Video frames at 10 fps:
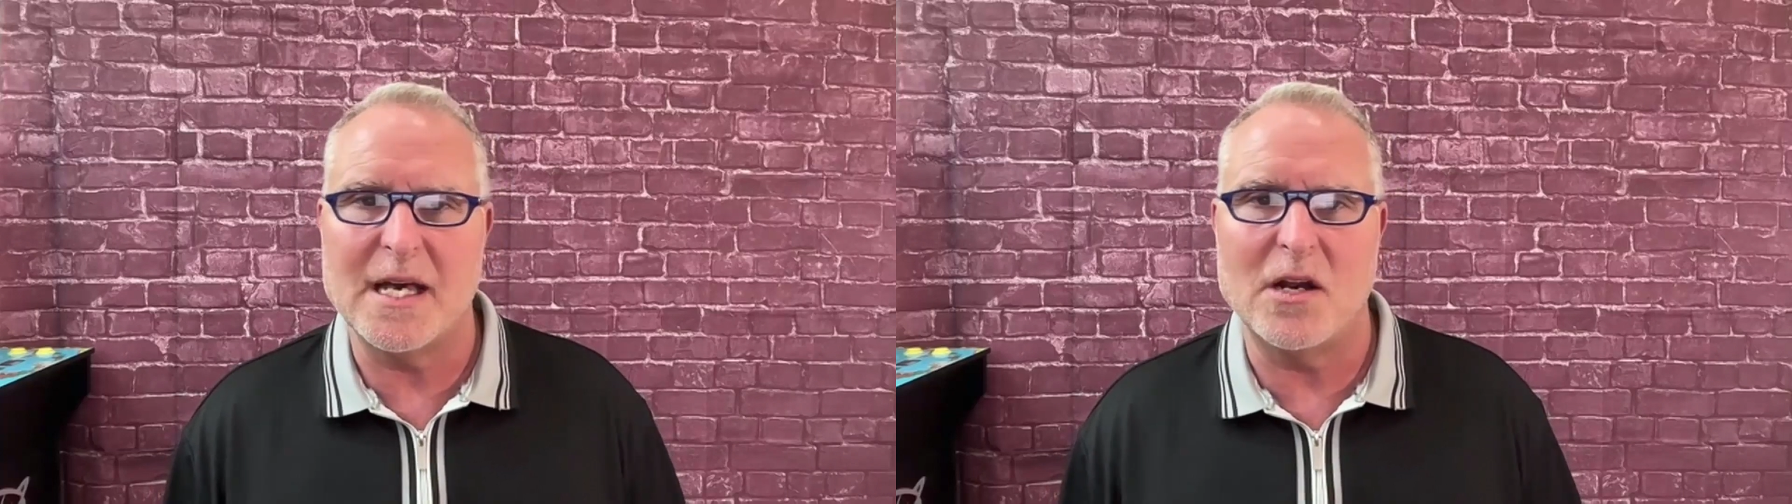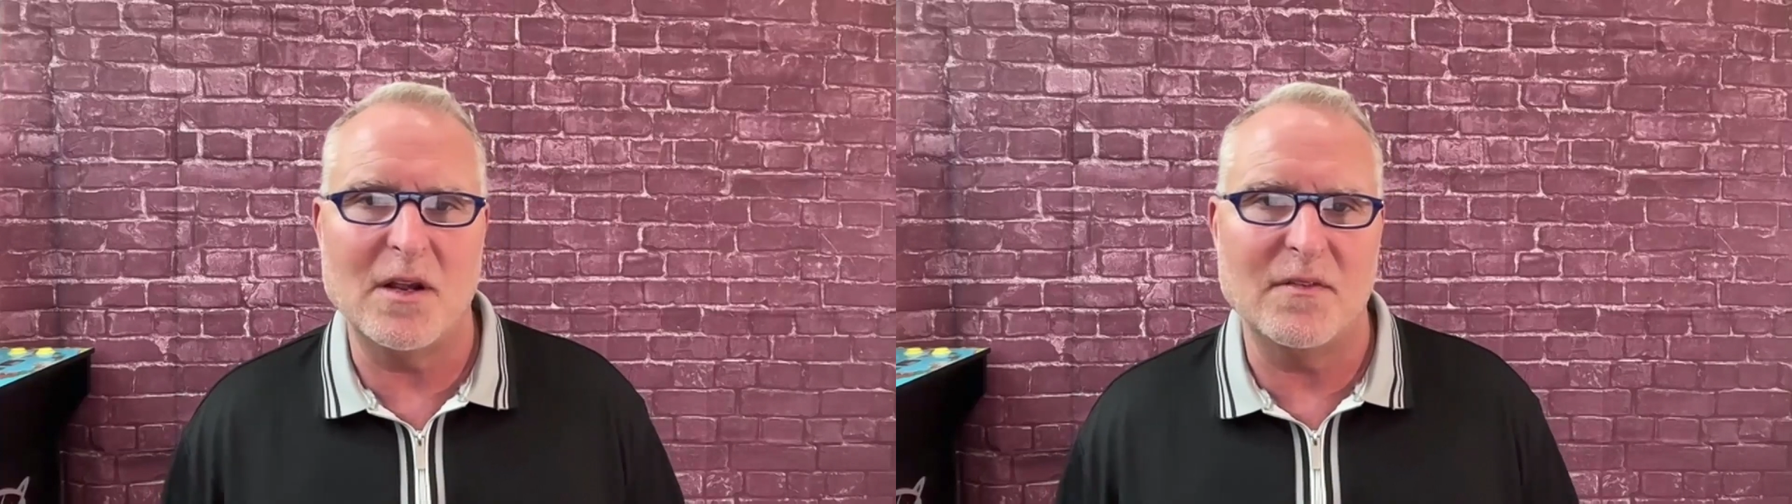
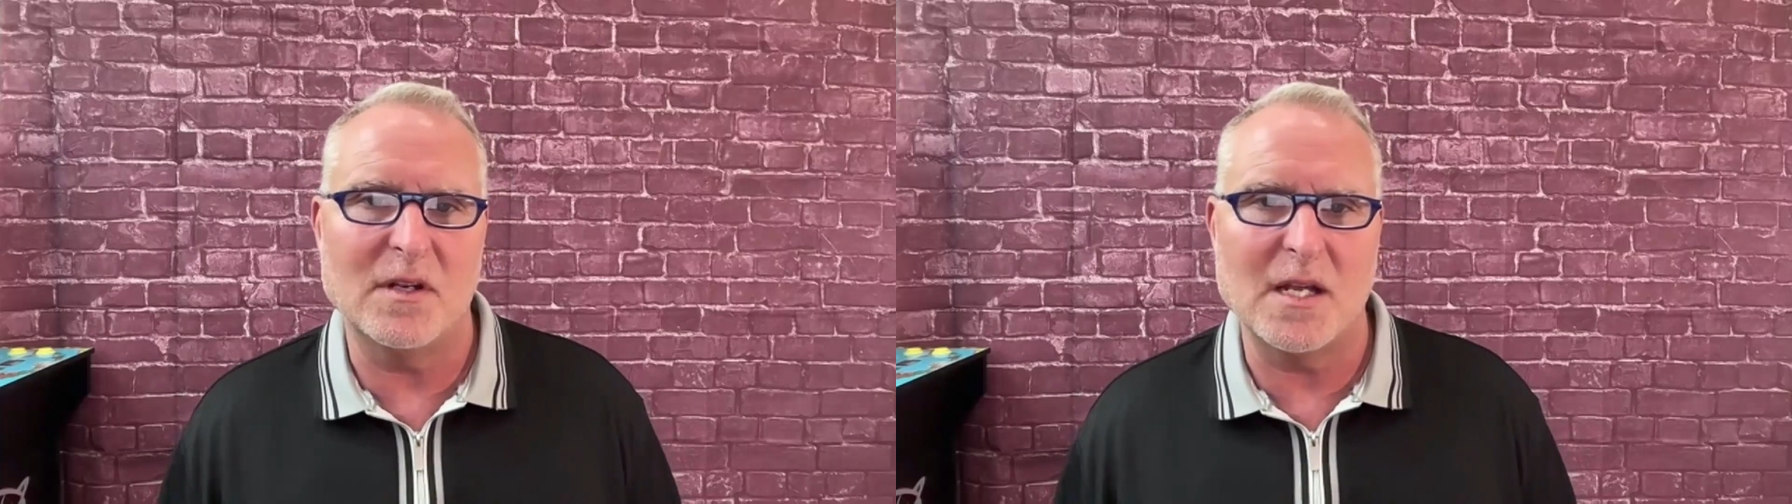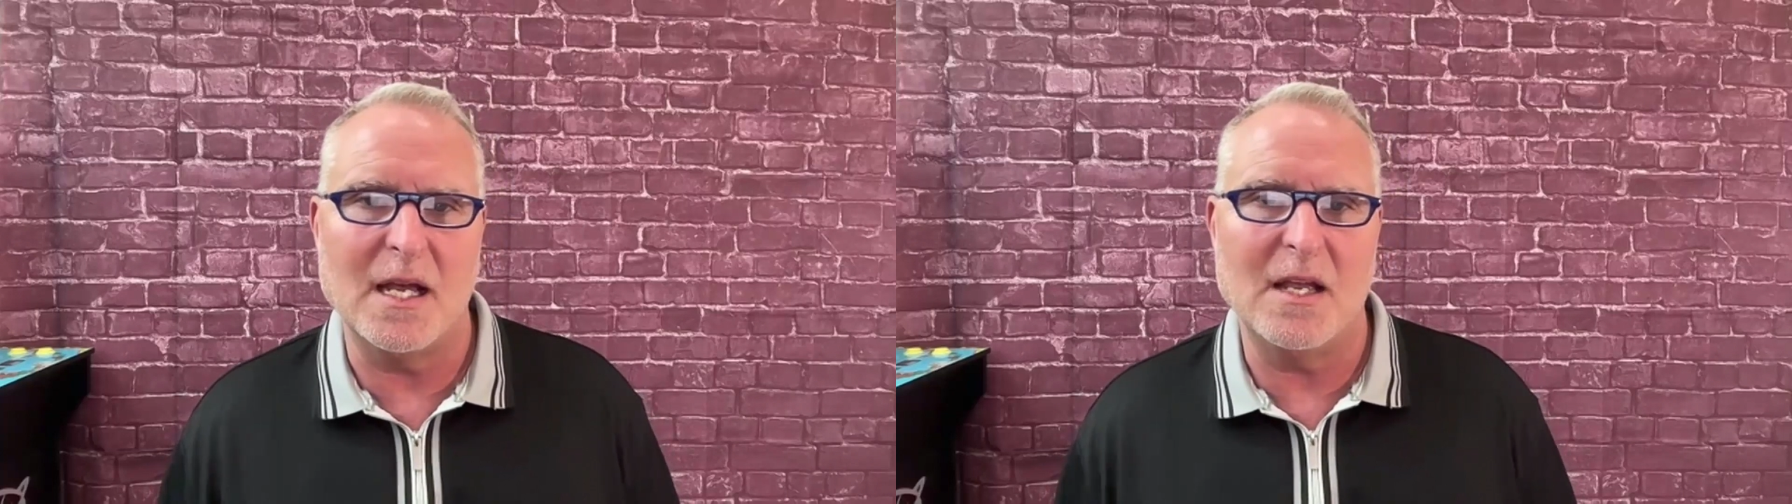that or
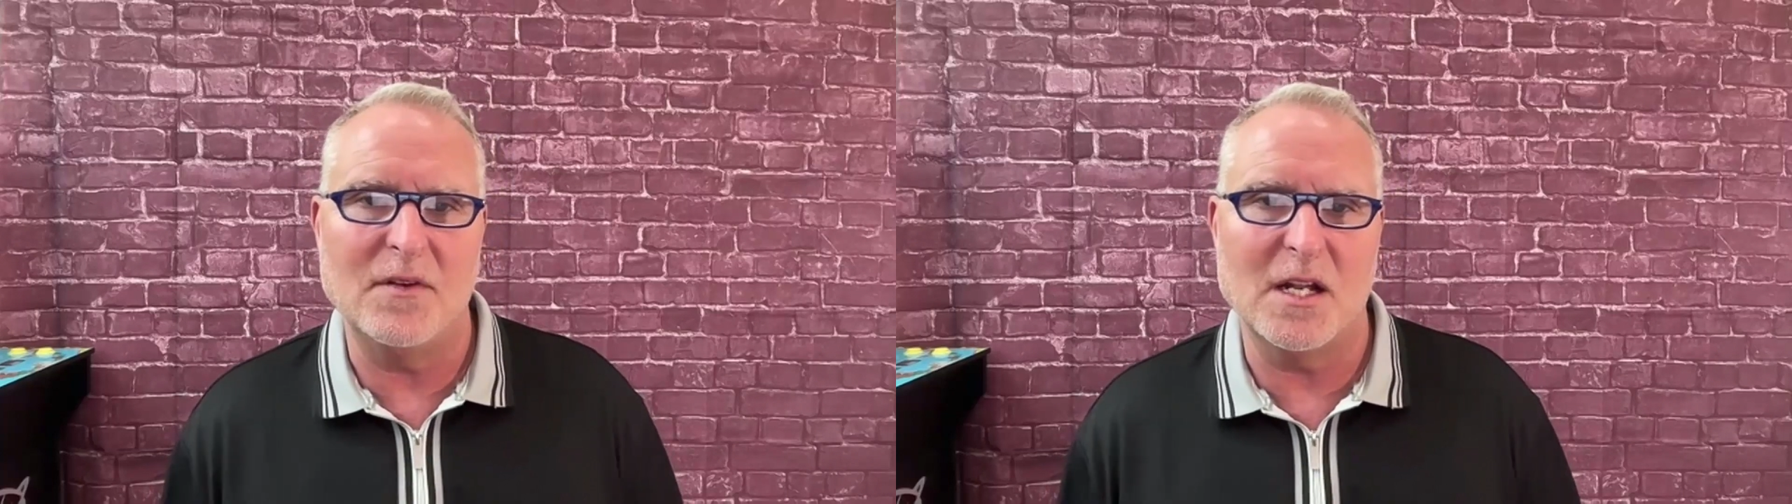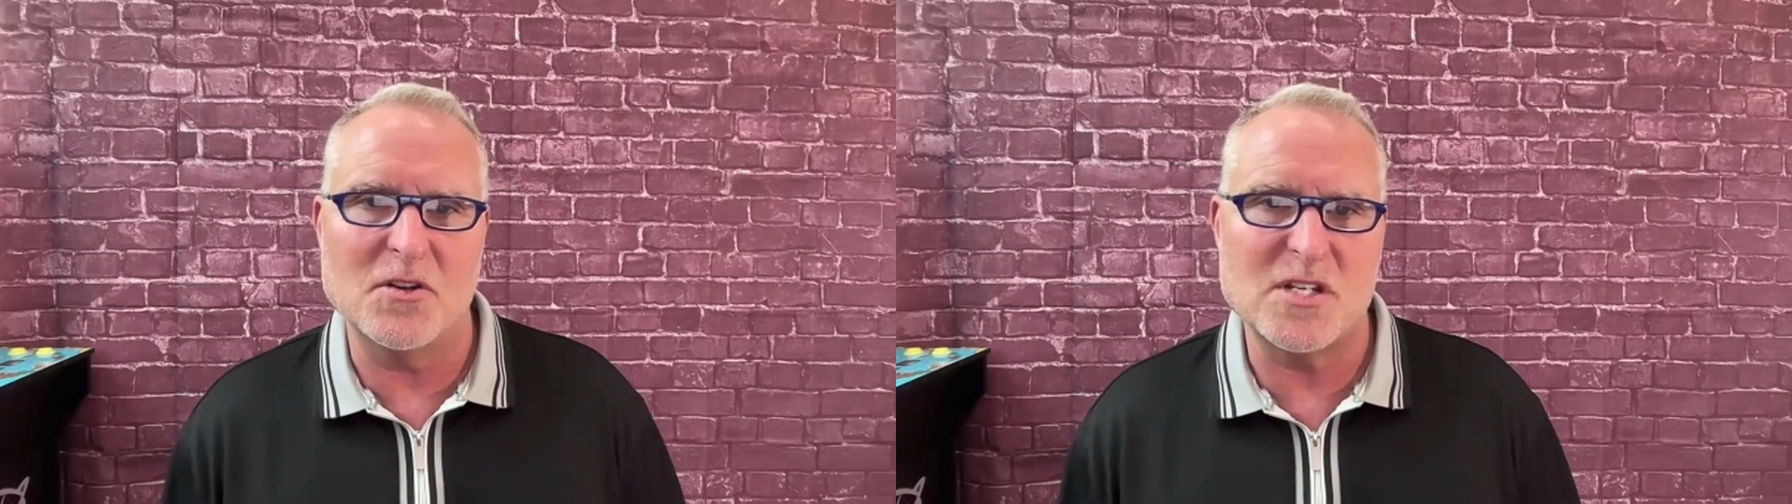
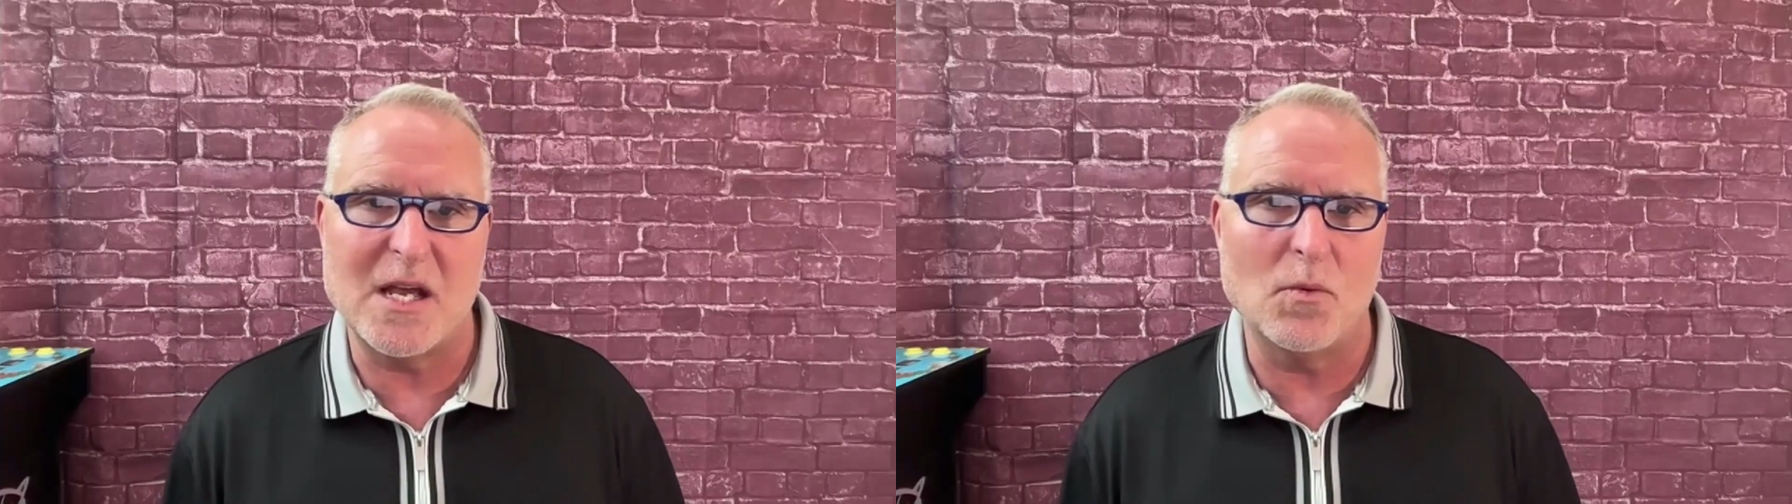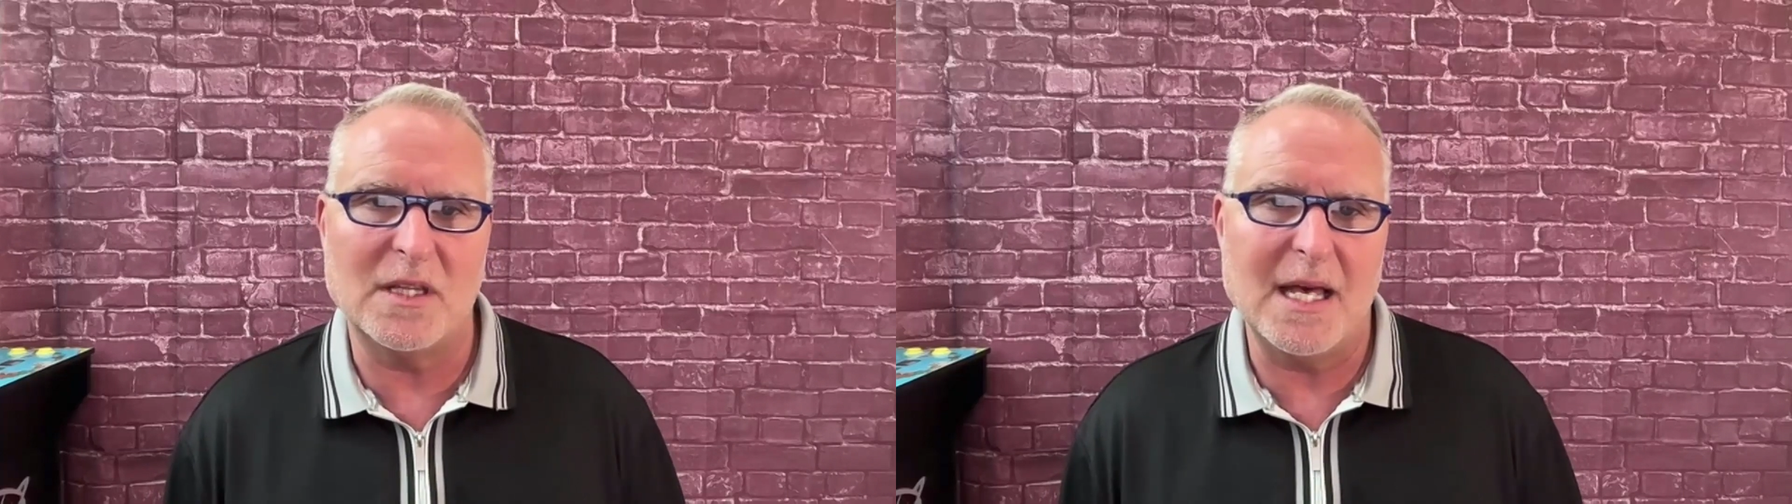even
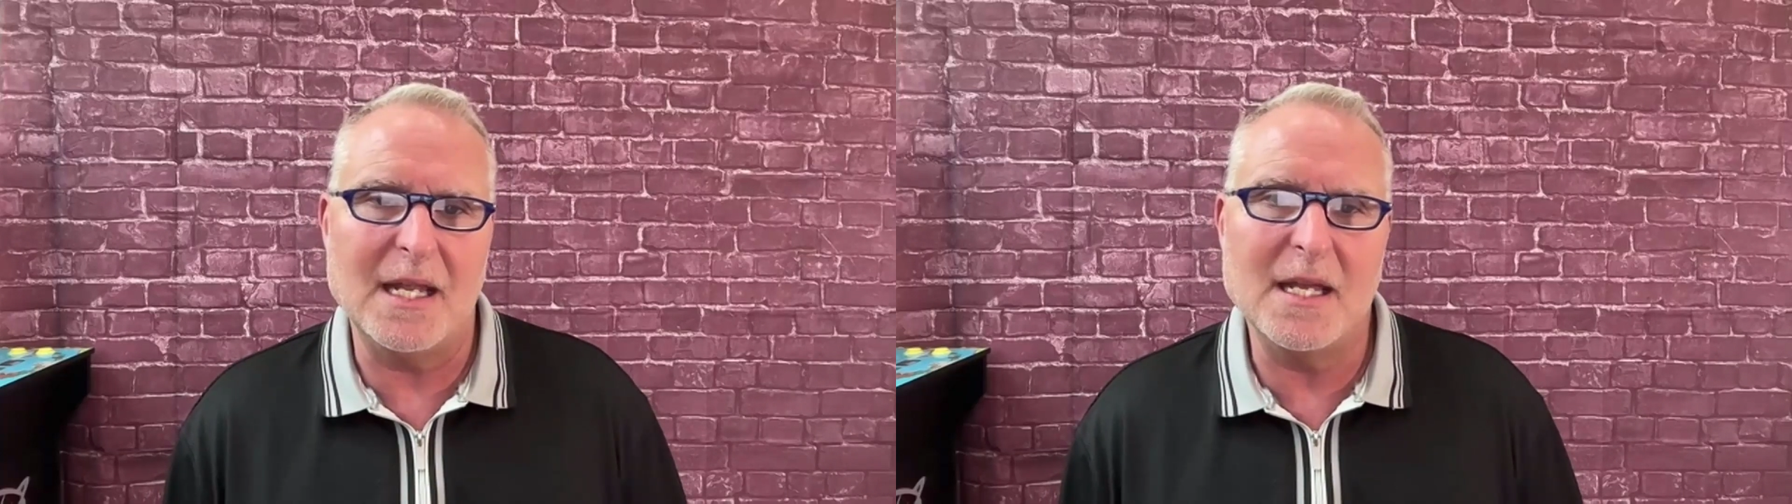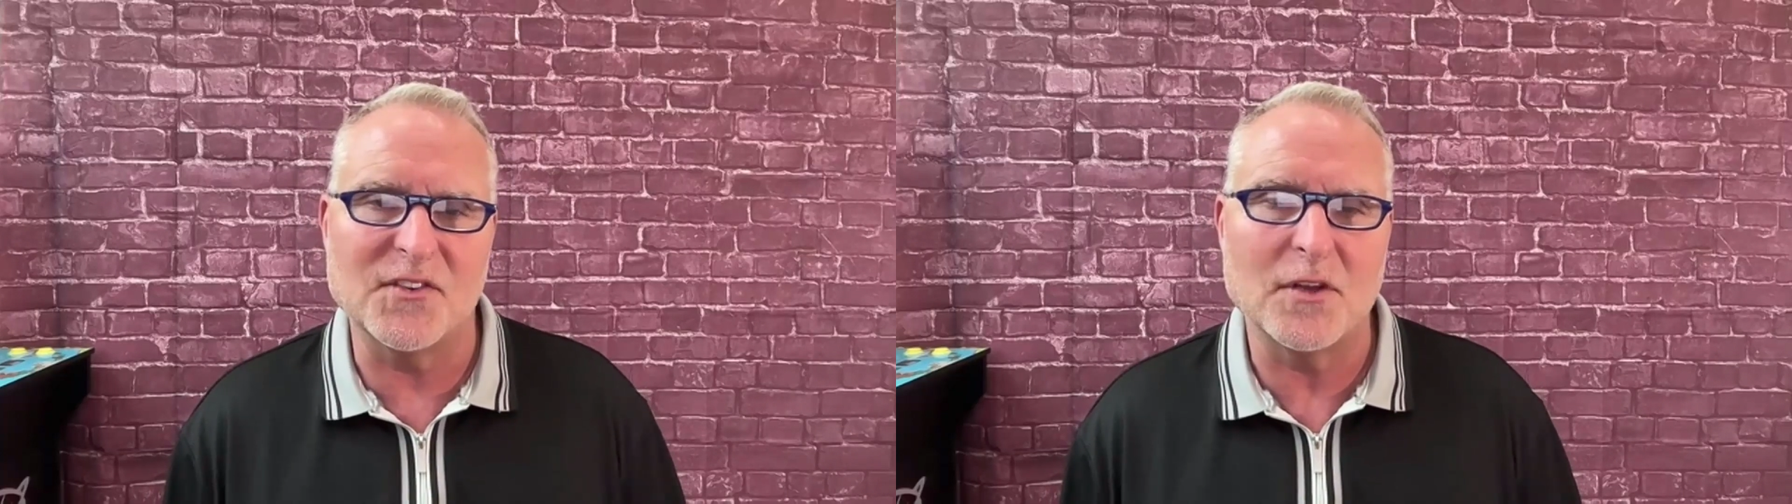understand what that
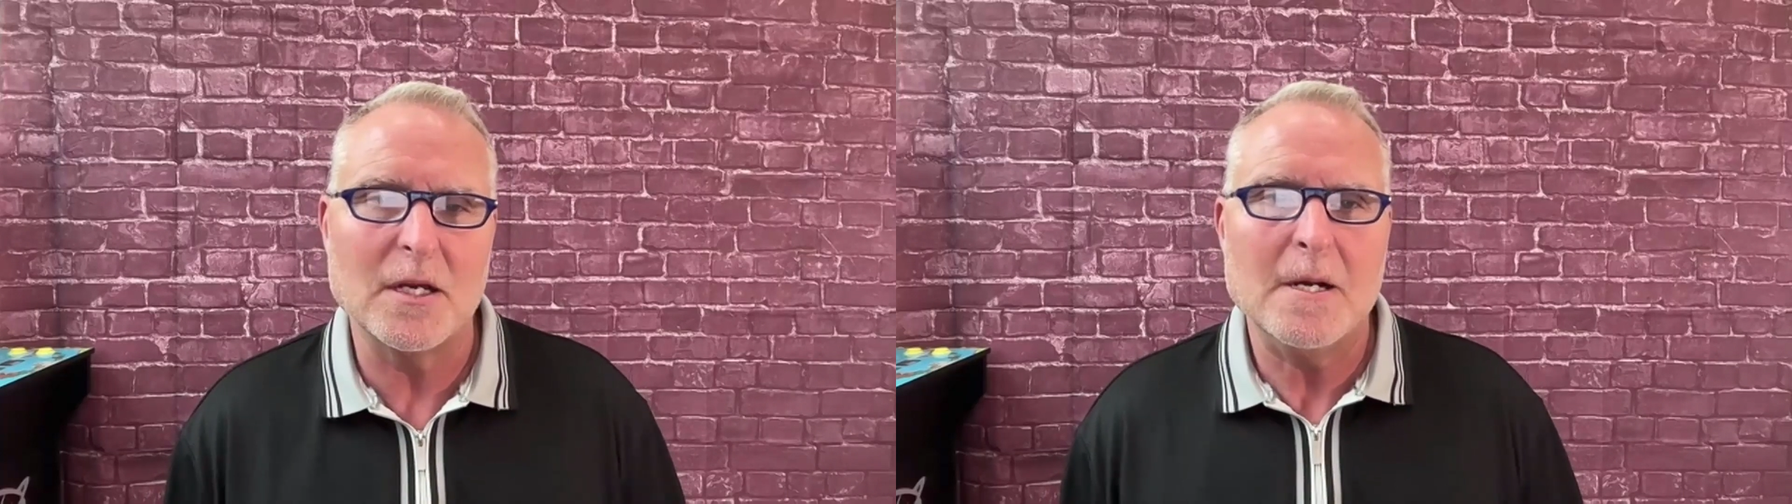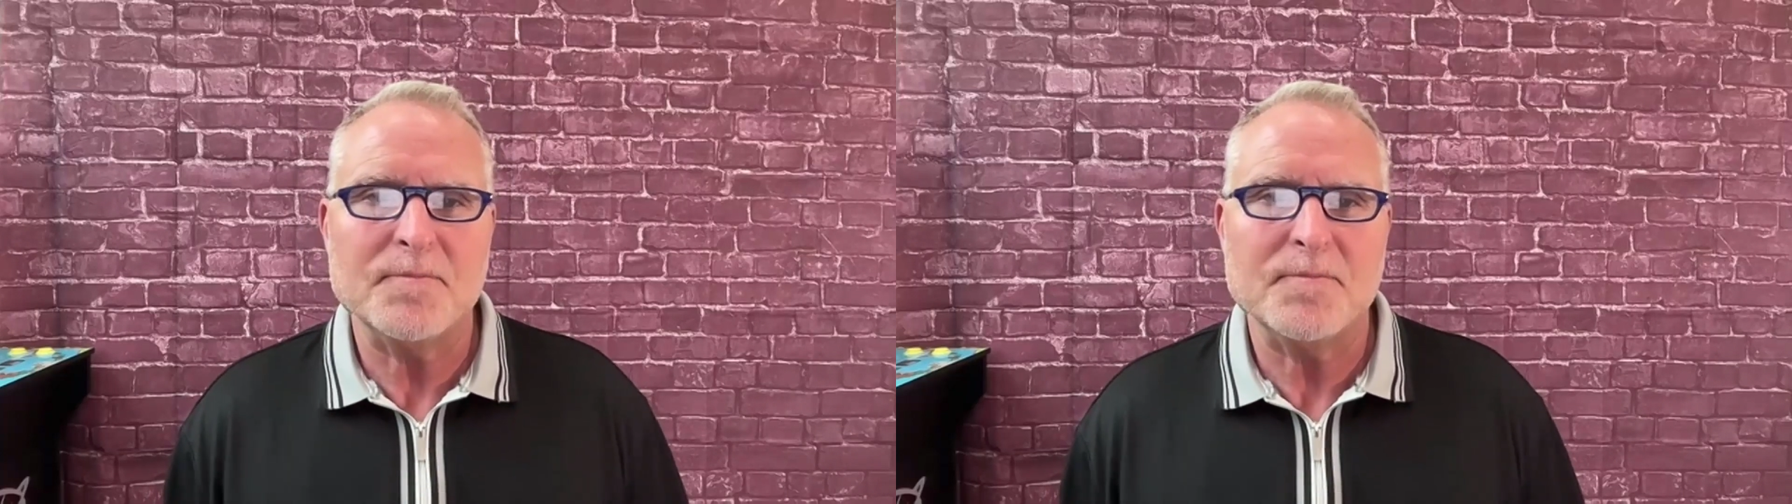is.